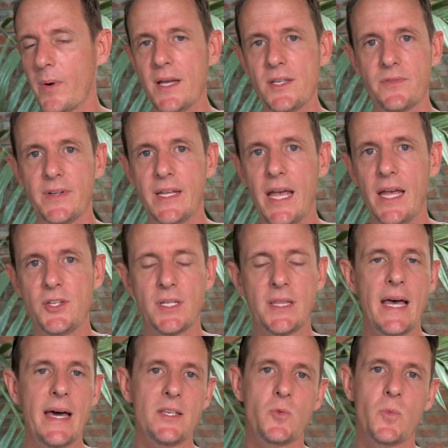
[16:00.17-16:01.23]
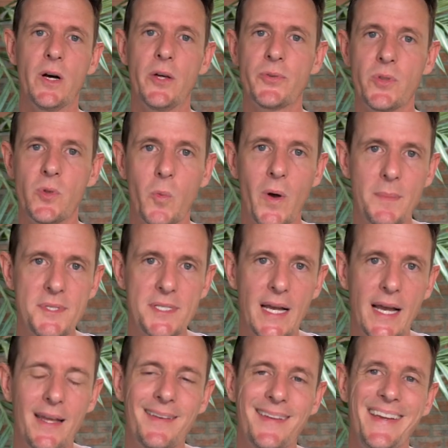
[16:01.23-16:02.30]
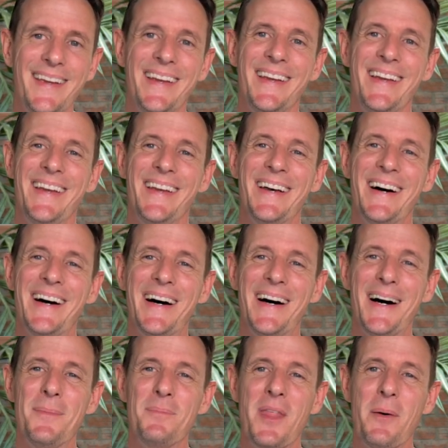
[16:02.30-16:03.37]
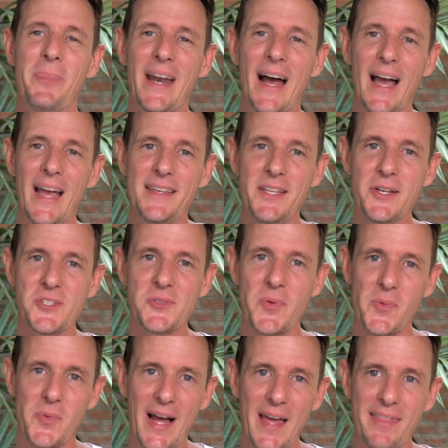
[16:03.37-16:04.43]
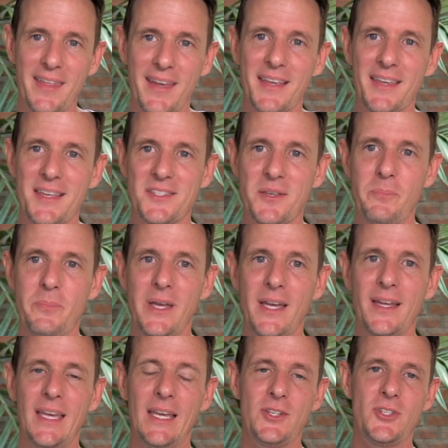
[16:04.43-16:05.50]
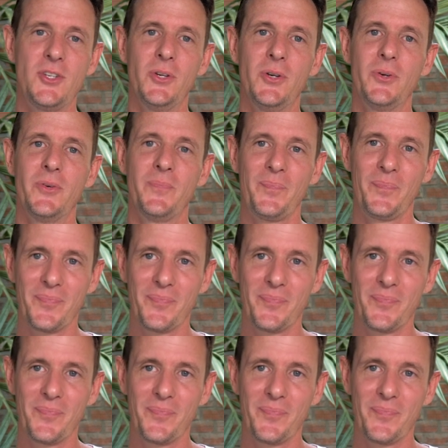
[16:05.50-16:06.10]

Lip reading: ways of engaging that as well through the website. But it deals with what I think is a big issue,